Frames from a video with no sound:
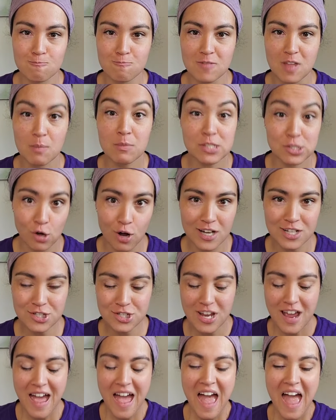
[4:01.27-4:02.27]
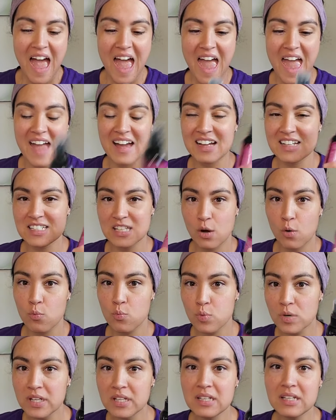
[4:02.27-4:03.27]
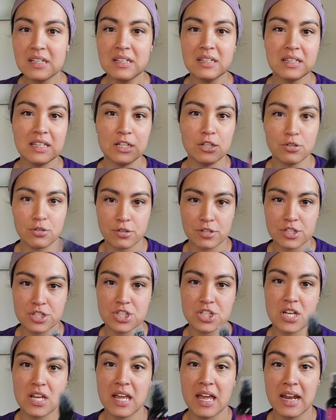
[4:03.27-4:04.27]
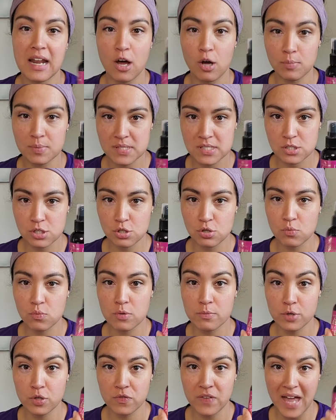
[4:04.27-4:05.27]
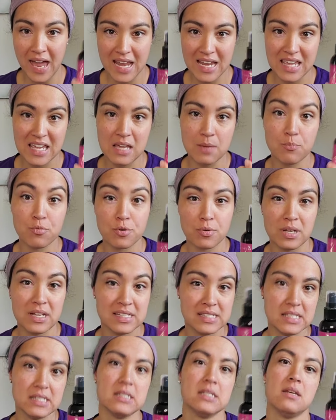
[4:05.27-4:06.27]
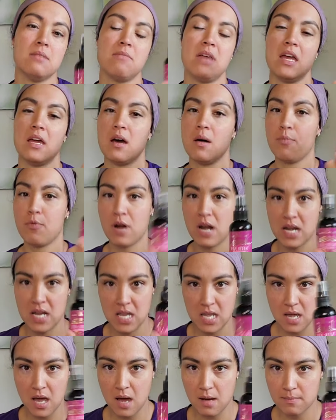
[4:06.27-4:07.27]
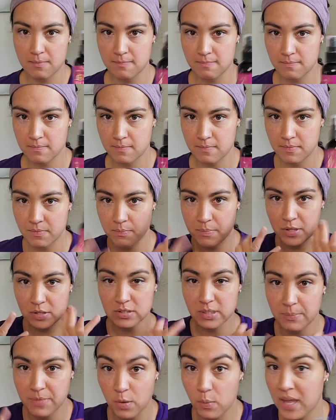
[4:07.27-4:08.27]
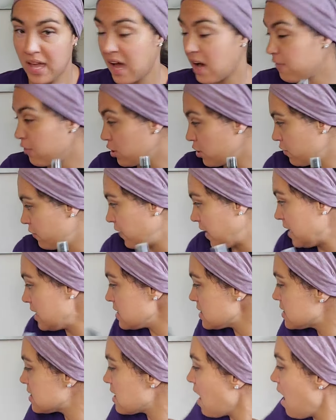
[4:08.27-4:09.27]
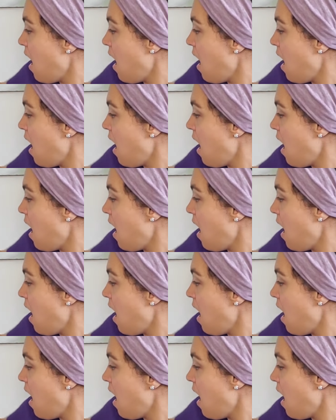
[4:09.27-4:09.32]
massage and really nourishing and helps to remove any existing makeup or any buildup that we have on our face.